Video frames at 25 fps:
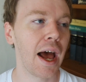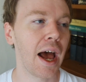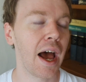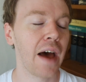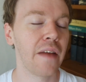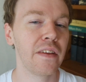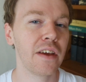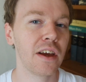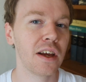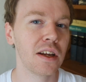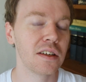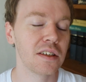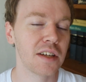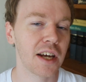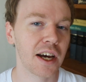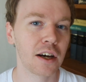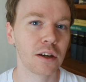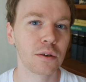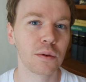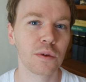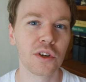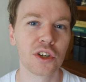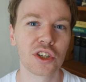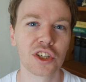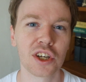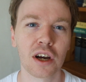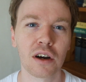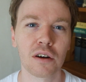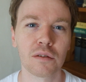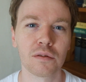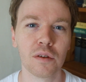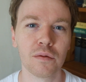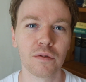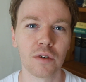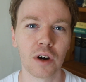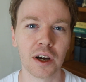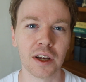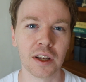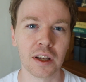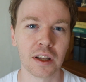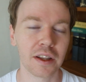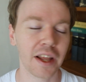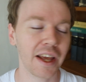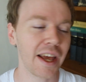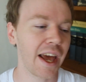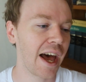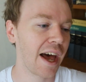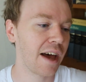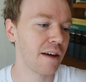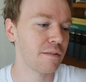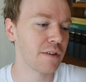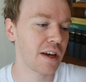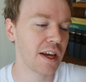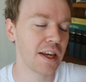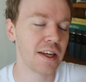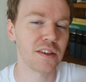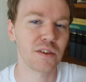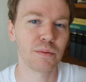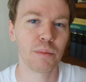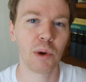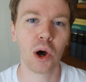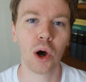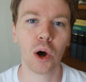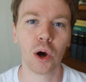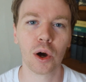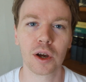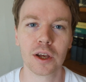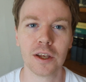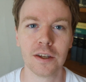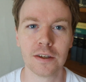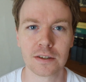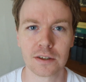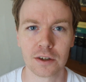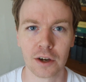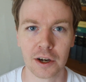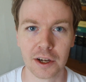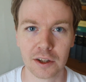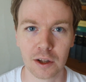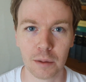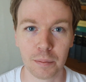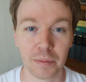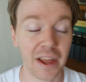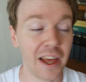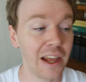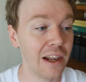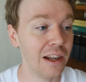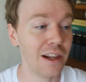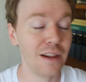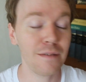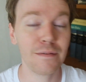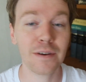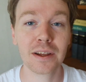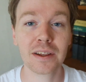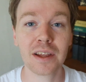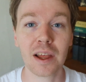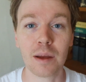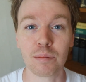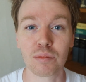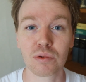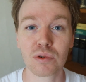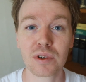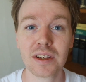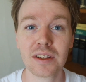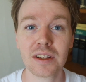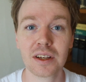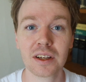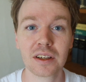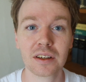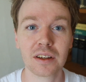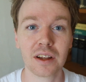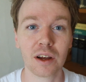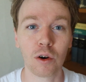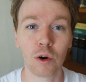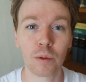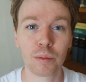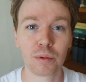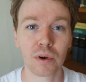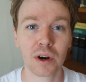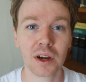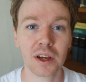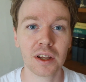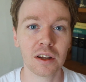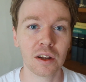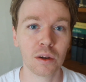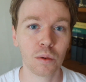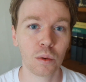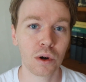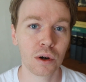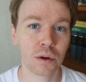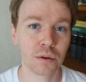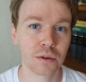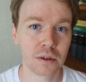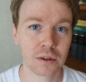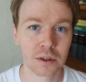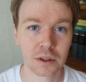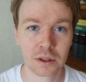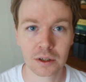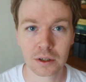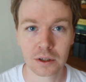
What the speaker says: and they're endowed with a share of divine. They have a spark inside them. They're living, they're breathing, they're operating in the world.